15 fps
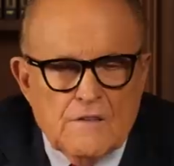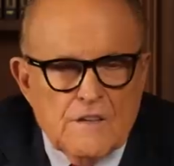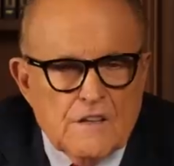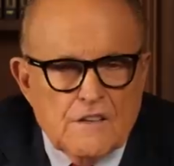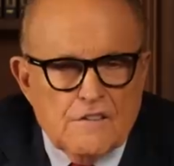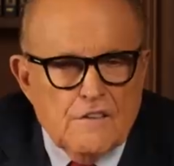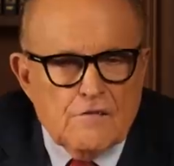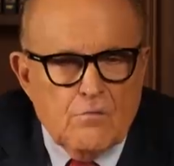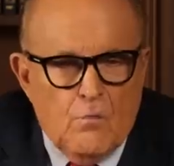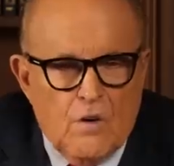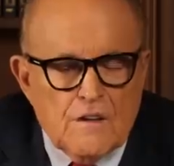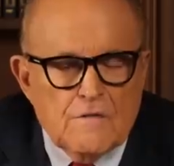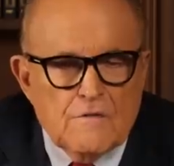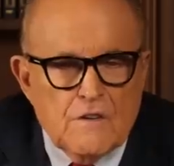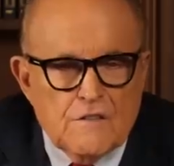Think, I think this is
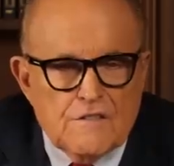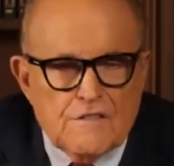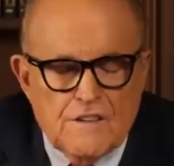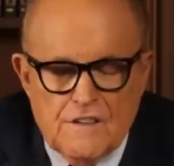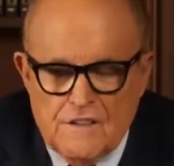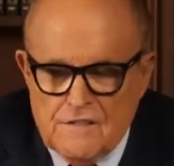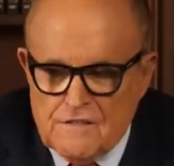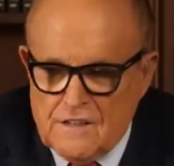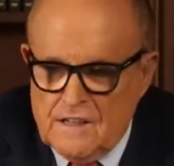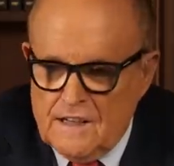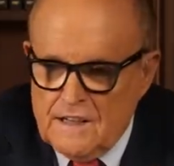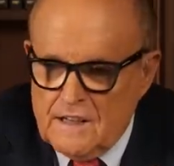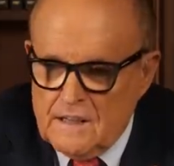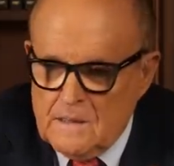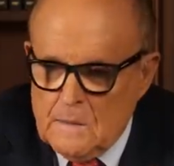one of those things
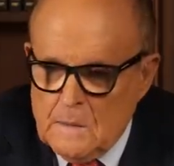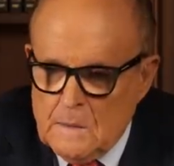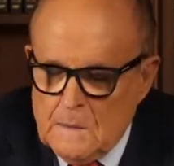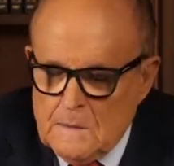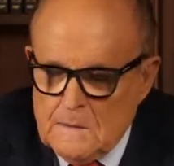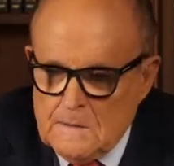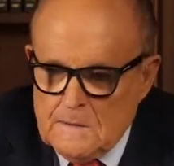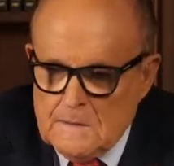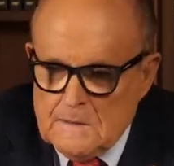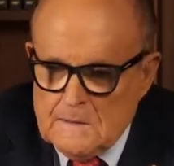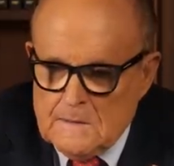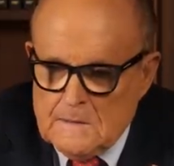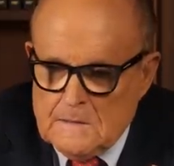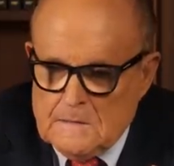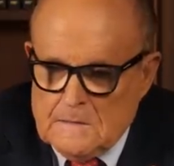like,
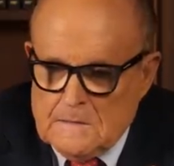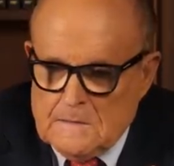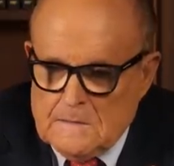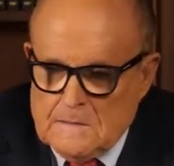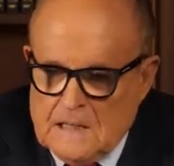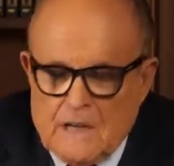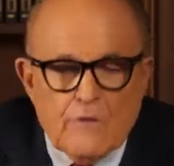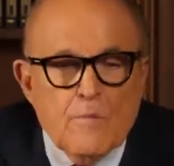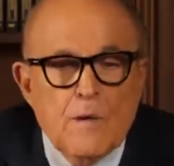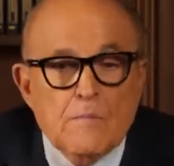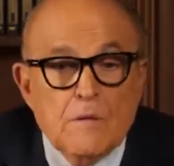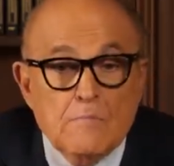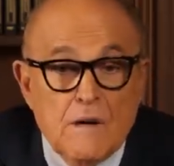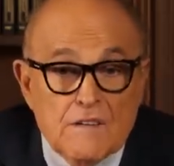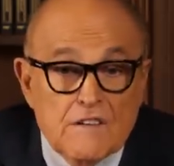I
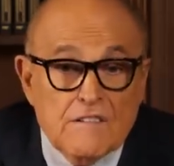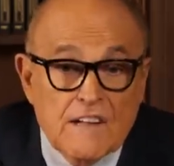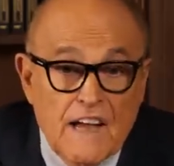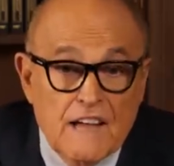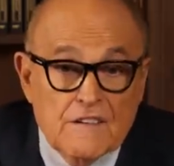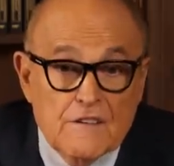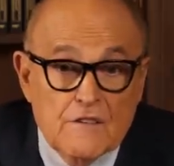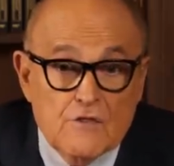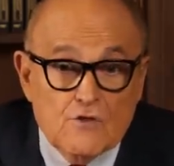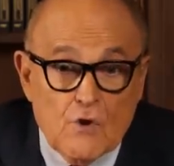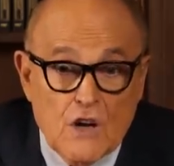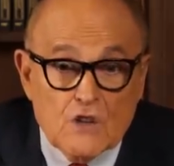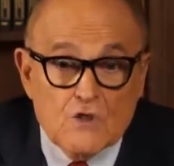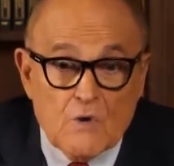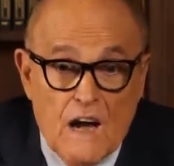remember Mothers Against
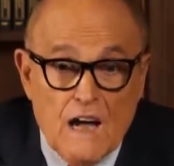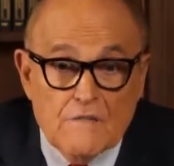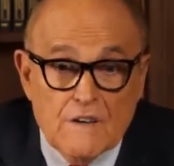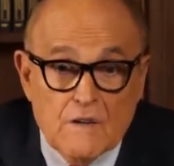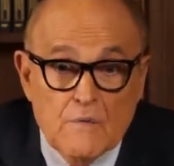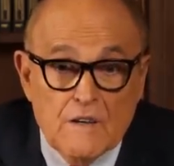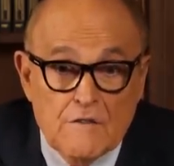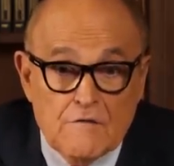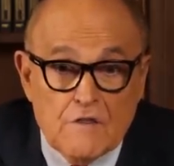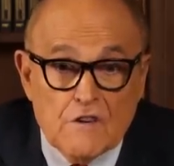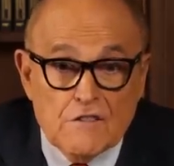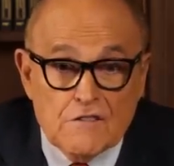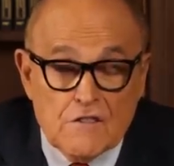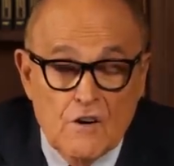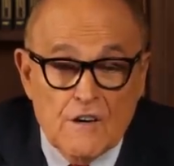Drunk Driving when it
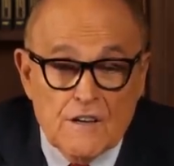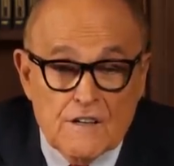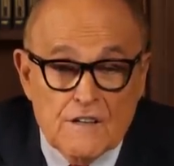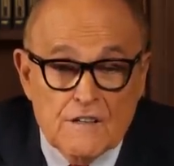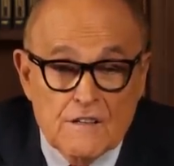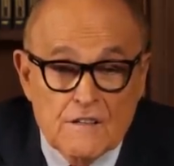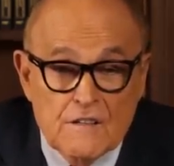first started.